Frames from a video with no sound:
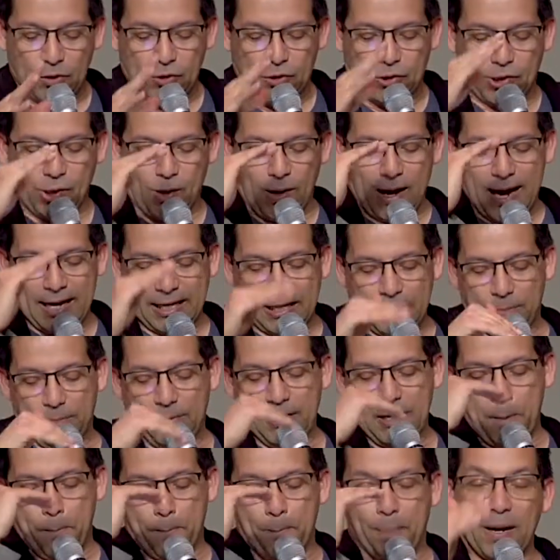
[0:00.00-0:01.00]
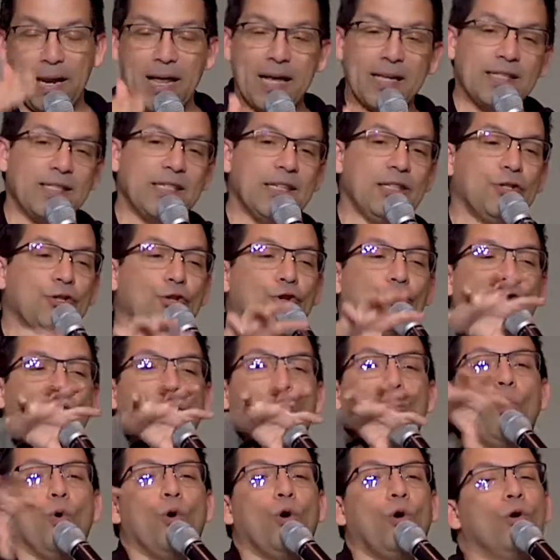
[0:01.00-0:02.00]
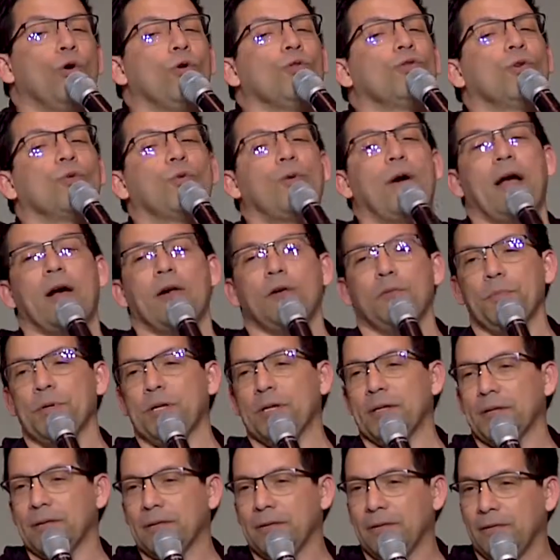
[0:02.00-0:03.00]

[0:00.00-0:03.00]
so I can be a blessing to the world around me.